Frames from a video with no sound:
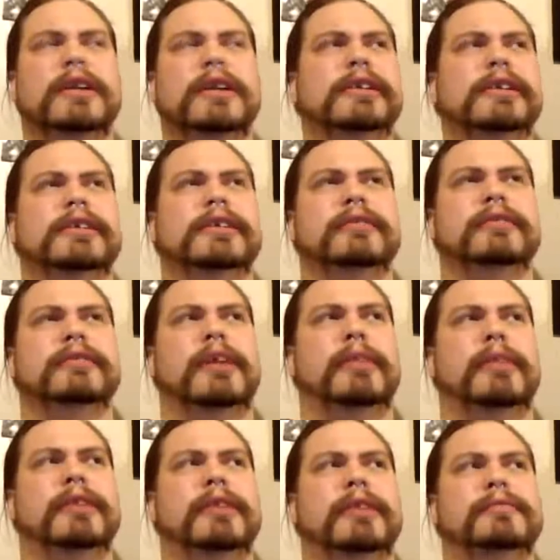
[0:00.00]
I don't know. I
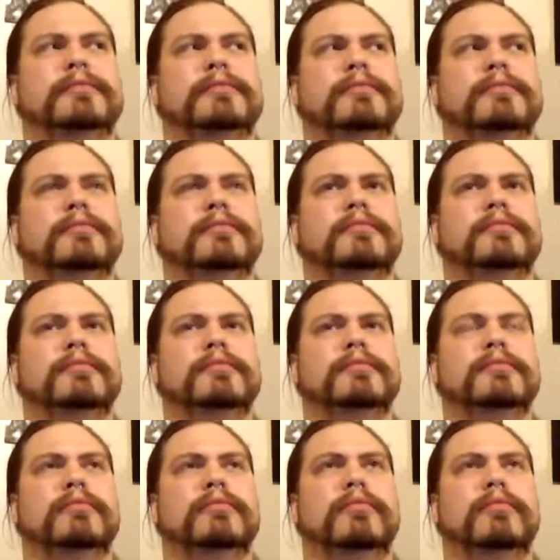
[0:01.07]
mean,
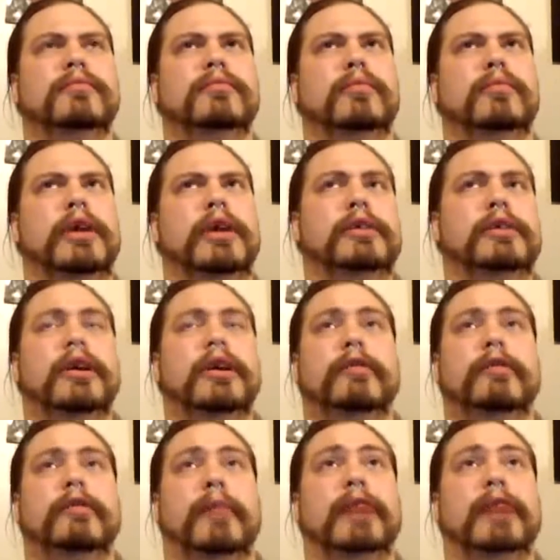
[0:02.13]
weekly or
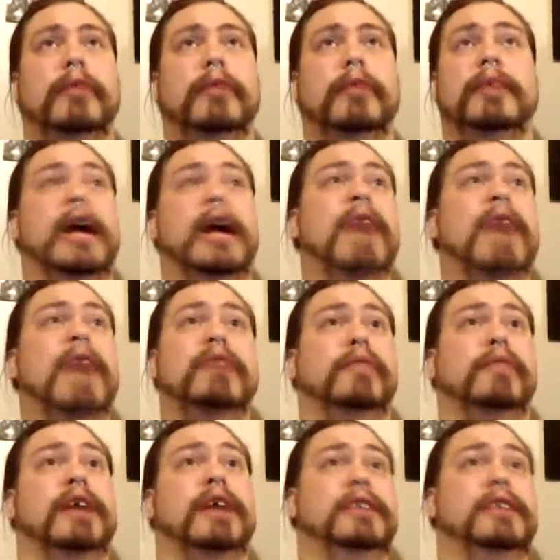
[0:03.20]
even bi-weekly. I mean, I have enough